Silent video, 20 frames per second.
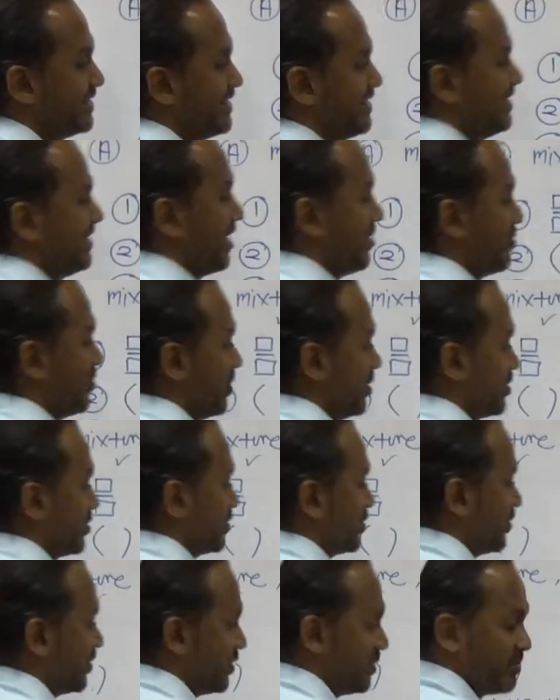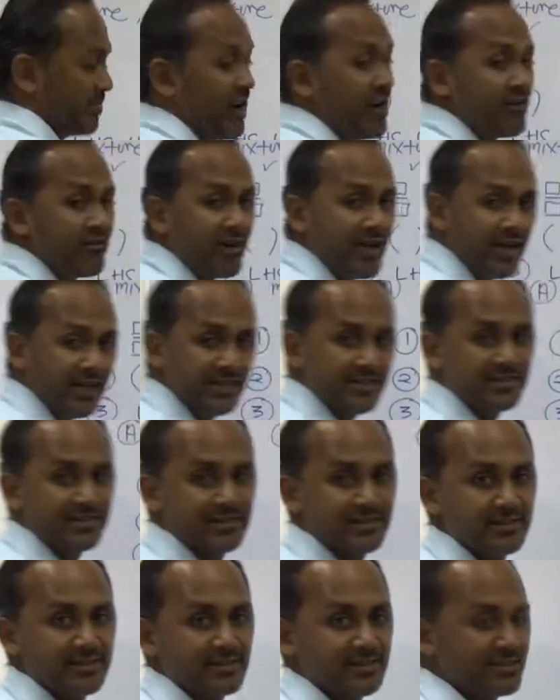numbers on my right.
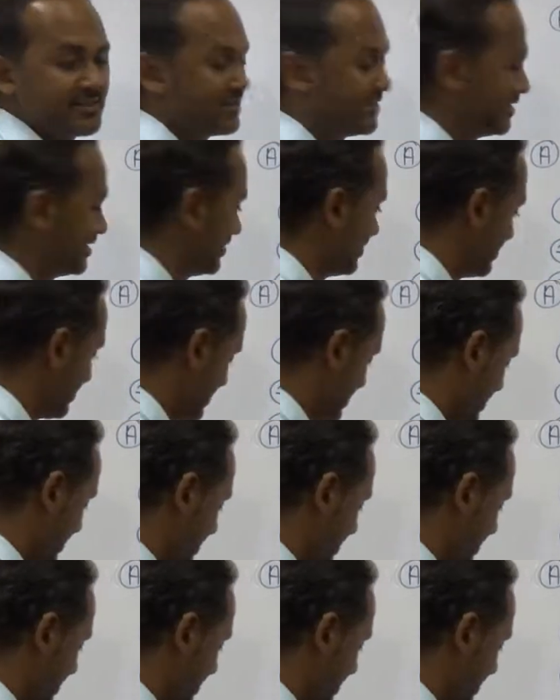Okay.